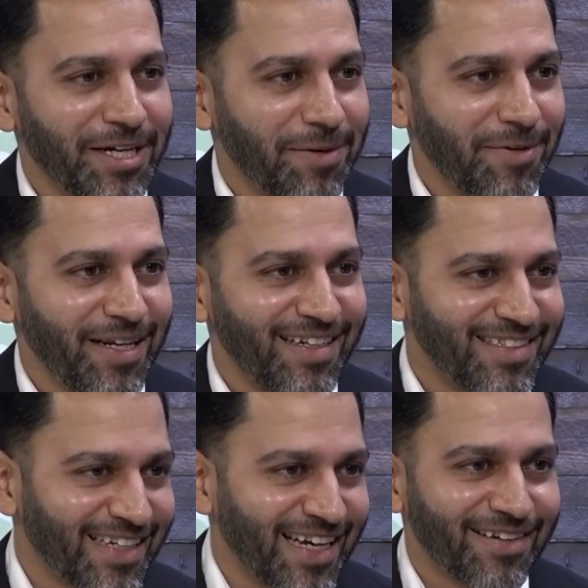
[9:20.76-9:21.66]
me
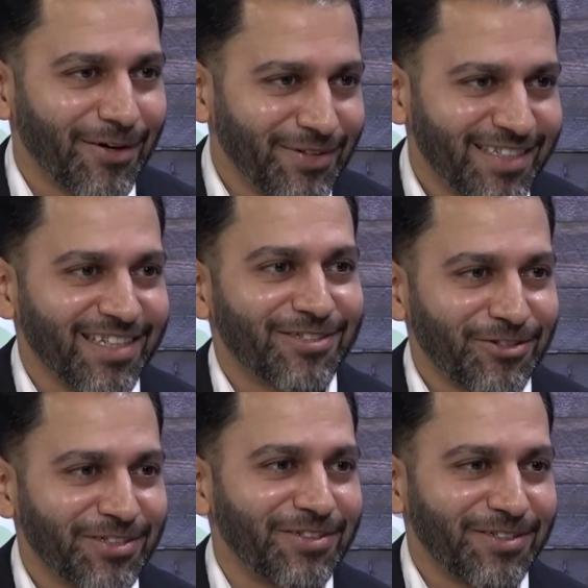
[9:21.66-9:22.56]
to kind of go into the
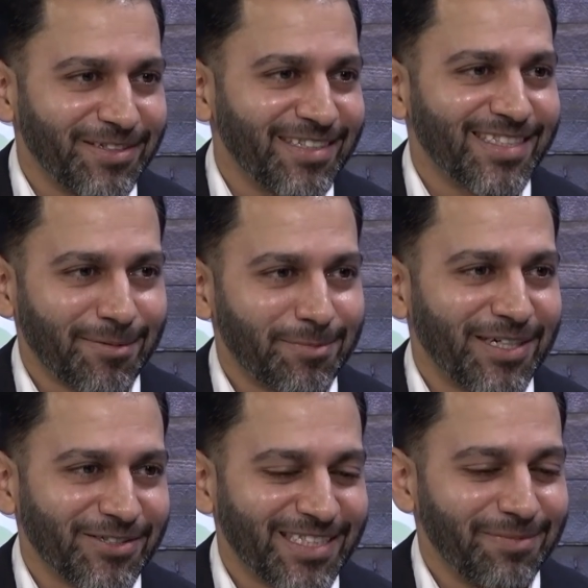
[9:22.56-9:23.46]
surgical
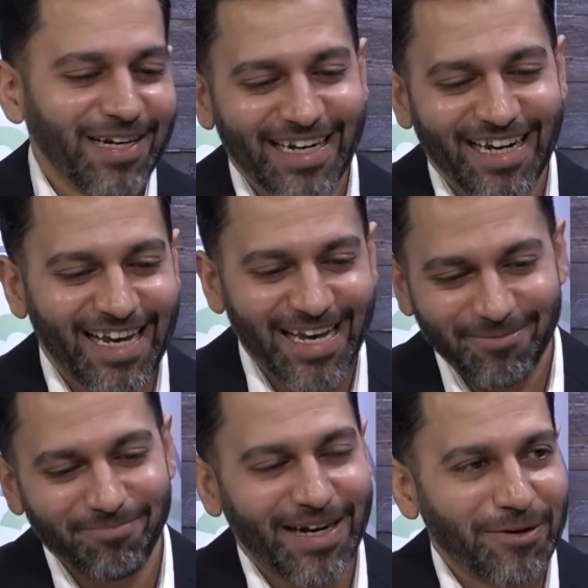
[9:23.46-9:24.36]
subspecialty, but I kind of
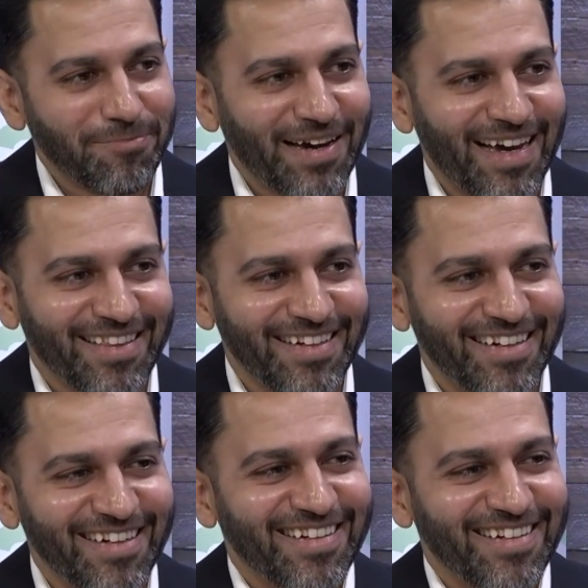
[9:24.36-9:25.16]
had my own path here.